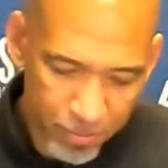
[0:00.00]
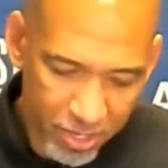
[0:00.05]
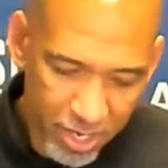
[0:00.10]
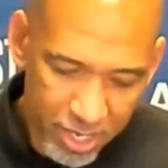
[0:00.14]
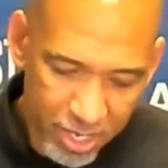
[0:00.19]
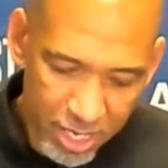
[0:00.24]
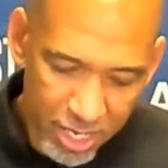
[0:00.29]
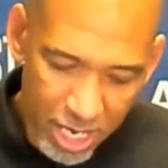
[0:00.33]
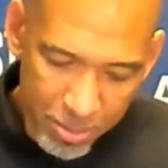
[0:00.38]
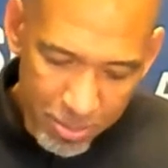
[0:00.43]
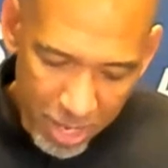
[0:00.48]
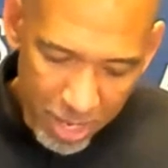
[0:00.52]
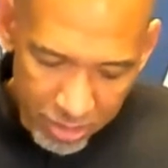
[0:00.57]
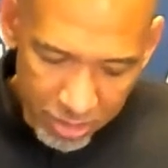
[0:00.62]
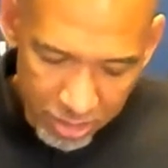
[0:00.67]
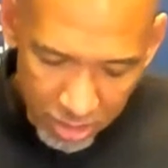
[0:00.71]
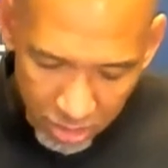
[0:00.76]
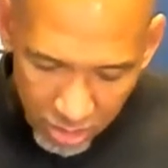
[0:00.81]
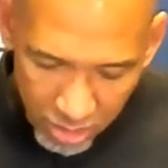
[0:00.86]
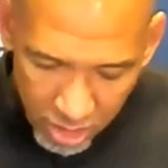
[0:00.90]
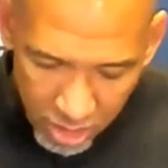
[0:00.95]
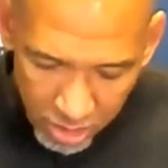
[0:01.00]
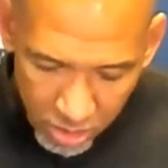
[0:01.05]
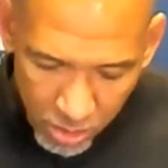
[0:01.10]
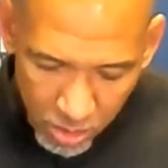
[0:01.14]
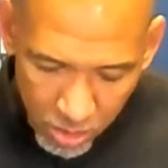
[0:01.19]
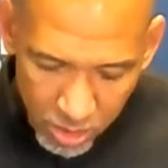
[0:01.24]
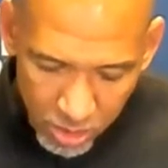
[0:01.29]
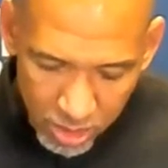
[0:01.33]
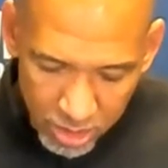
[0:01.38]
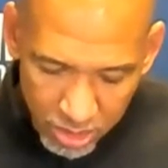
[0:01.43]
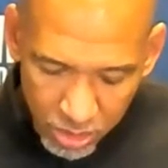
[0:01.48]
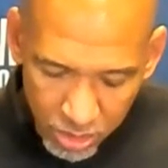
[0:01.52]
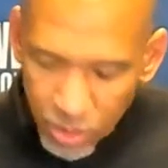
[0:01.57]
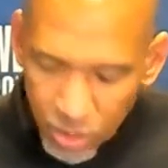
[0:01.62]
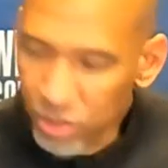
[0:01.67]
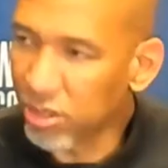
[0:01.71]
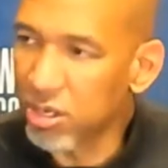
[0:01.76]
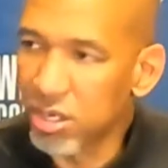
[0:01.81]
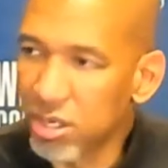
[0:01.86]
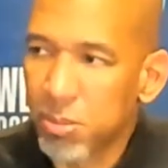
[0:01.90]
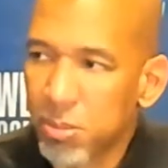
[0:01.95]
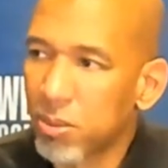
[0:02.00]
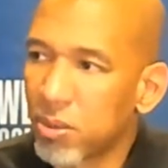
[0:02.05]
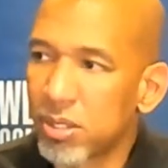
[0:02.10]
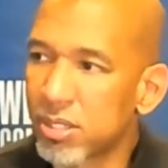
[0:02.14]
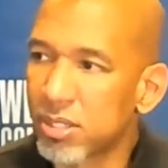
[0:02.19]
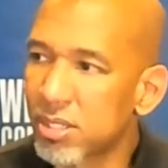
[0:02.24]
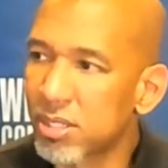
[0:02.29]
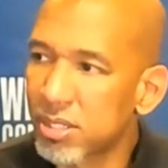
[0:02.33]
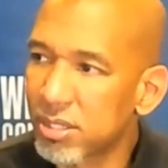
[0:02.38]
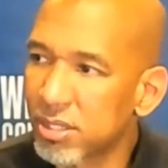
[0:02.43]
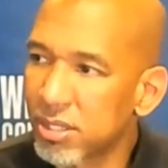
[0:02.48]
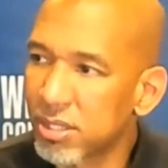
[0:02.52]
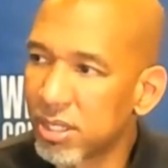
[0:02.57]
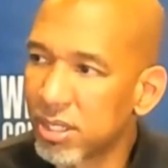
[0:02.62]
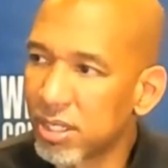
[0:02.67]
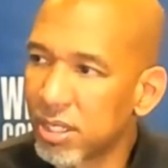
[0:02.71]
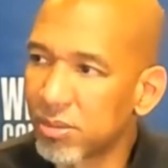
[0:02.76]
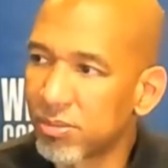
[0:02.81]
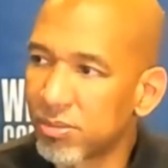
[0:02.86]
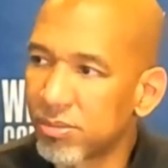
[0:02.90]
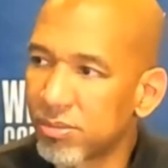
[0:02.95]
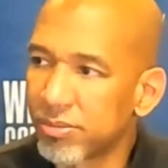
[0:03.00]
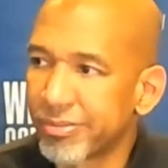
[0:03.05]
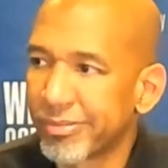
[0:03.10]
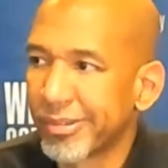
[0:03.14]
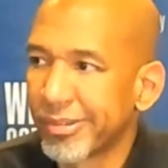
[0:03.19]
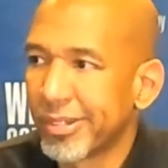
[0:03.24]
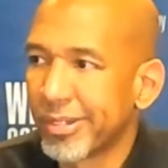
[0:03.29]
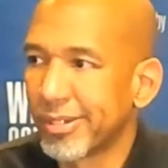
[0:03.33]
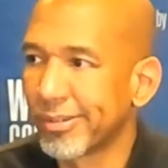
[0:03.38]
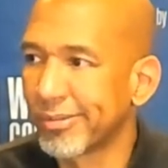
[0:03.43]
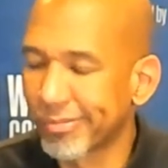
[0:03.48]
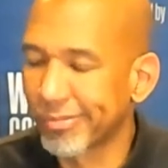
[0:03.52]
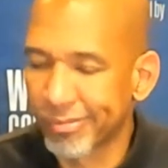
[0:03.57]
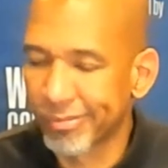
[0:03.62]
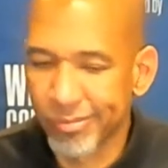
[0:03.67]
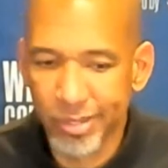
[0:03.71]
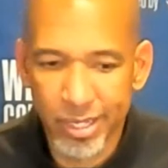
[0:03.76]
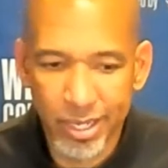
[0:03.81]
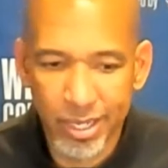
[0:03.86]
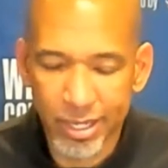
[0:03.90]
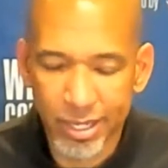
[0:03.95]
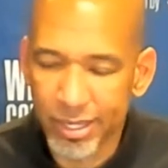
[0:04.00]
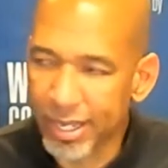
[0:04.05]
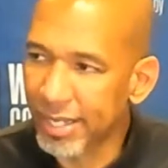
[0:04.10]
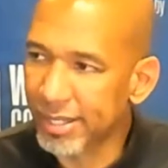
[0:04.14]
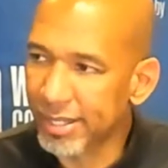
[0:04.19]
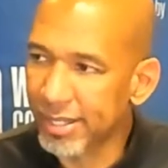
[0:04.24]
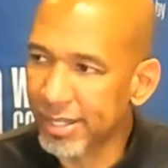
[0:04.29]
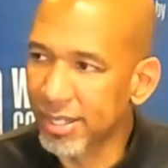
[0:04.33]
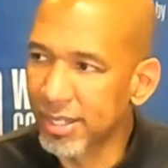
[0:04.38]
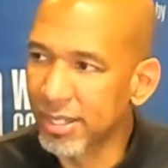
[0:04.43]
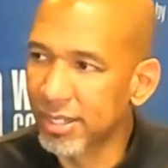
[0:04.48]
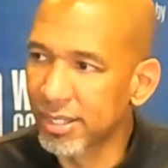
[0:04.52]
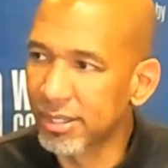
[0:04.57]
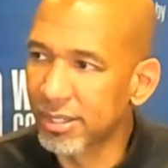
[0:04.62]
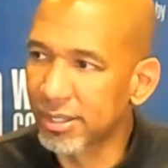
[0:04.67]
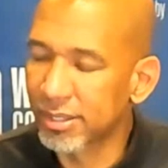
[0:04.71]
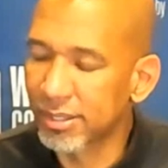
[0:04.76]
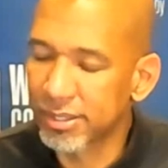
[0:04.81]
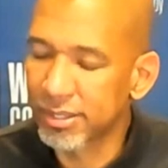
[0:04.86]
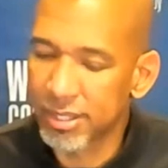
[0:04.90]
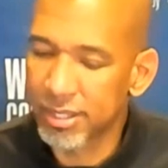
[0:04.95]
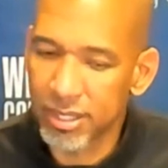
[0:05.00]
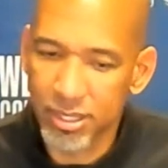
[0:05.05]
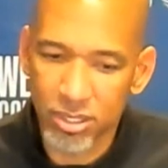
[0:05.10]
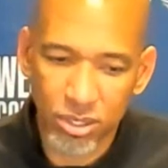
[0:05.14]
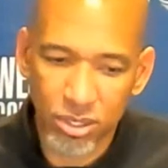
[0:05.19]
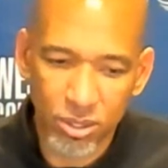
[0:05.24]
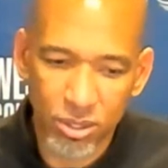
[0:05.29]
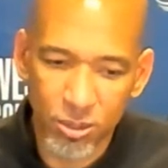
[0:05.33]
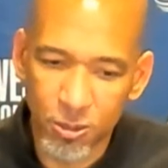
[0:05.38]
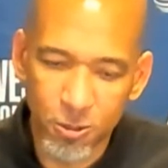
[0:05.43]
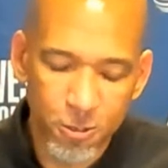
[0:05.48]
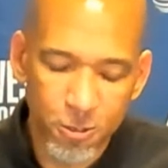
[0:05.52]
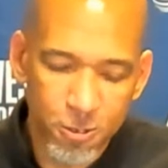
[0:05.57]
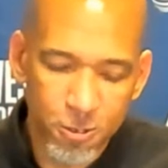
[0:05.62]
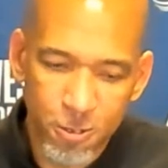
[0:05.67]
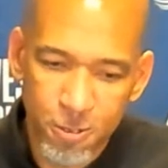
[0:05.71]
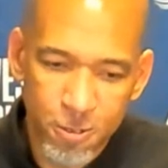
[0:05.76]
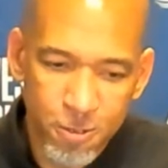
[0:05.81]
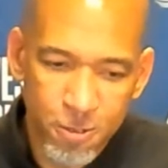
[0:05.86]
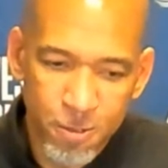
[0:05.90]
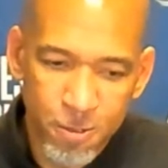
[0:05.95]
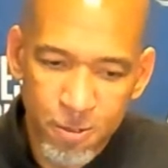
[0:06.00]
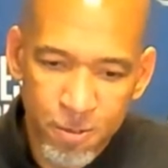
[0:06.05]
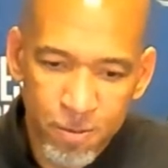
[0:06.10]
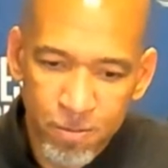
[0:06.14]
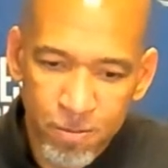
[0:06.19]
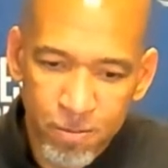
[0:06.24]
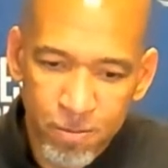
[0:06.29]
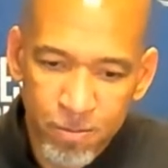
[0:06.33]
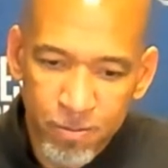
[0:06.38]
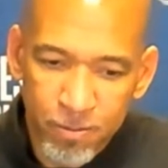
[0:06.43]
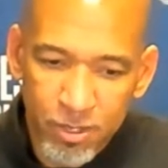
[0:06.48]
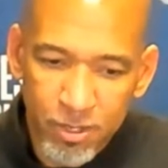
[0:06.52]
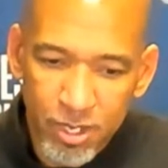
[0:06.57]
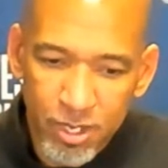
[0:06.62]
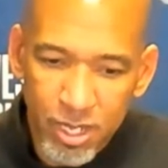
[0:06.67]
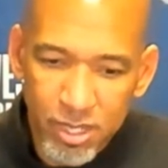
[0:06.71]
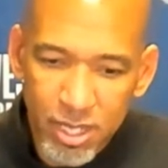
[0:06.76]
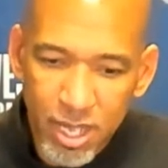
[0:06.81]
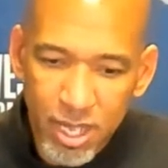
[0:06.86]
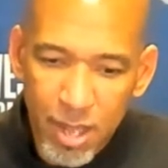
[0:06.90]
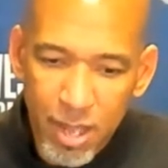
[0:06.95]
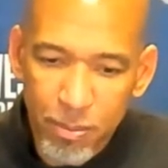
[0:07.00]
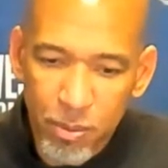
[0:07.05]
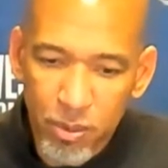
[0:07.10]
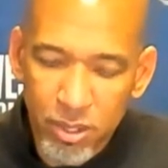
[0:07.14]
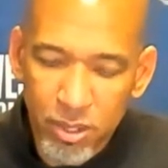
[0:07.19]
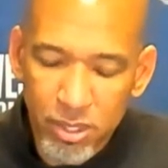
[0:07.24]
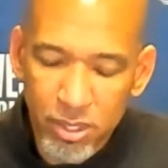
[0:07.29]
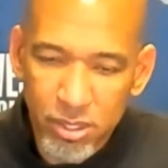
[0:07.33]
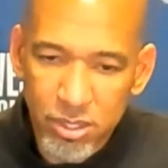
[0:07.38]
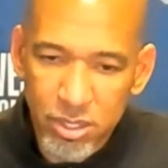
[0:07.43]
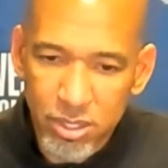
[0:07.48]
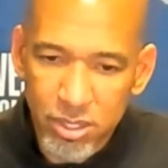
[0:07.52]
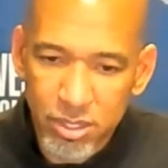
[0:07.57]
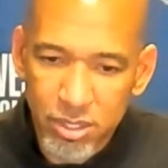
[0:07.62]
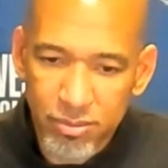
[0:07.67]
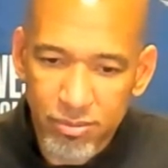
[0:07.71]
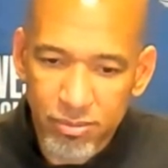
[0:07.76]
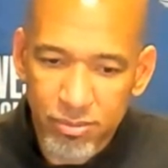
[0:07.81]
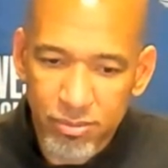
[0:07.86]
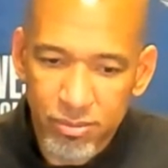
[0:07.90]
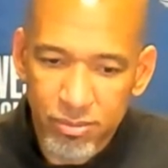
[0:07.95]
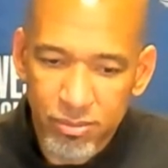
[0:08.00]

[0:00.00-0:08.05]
It came out in the third quarter and scored 30 points. And, you know, we got a 19. And so at that point, you're just